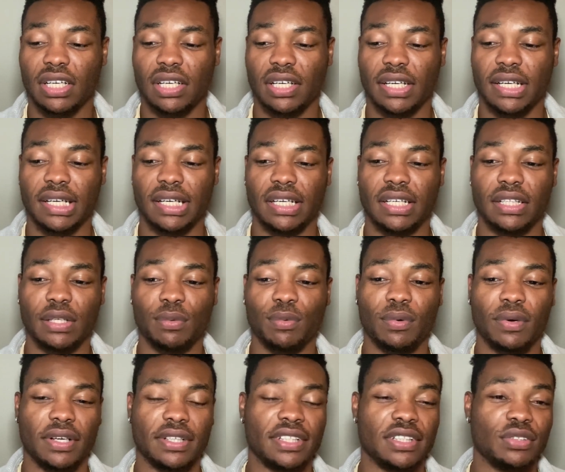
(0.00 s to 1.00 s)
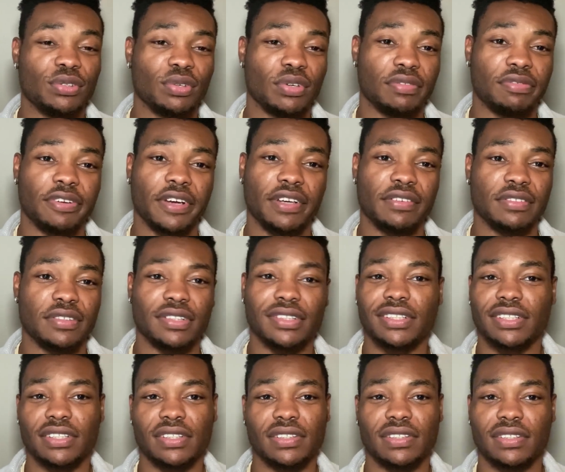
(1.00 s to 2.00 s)
and it worked into a favor
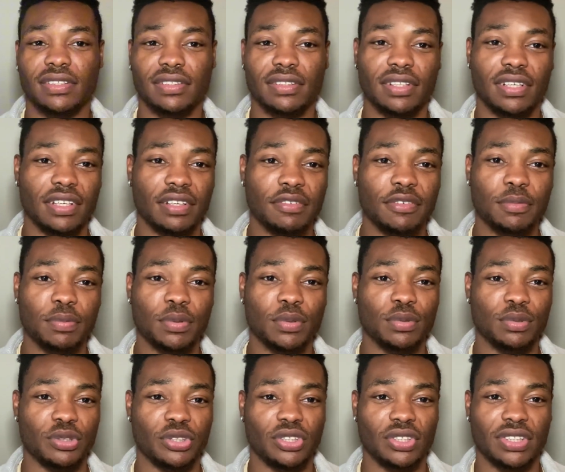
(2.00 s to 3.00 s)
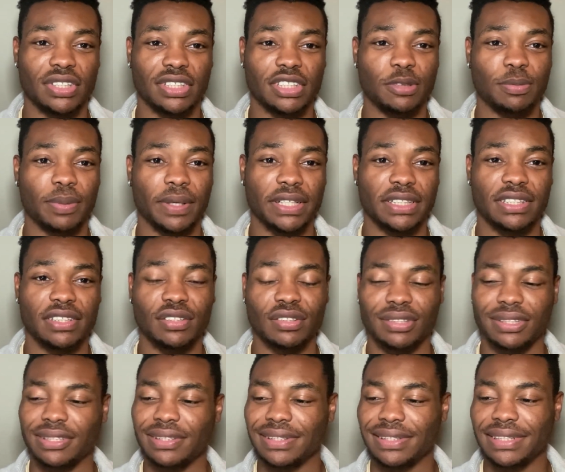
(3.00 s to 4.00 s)
because Liverpool was just expecting
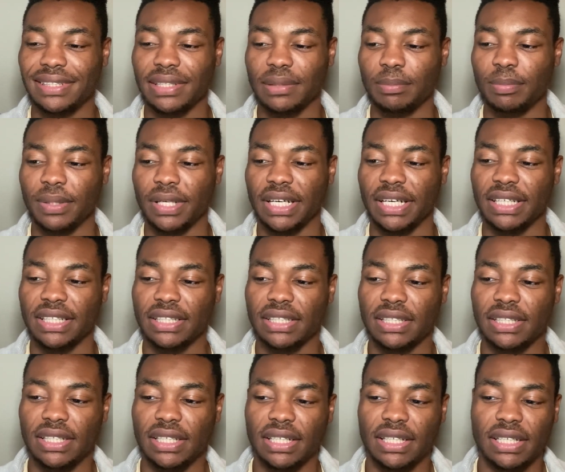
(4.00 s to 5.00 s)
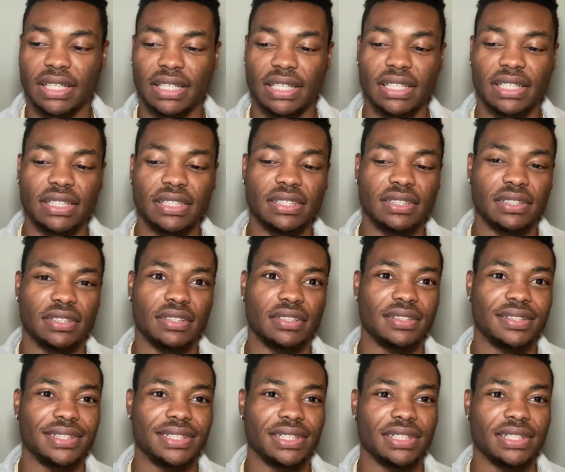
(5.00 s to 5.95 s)
us to sit back, and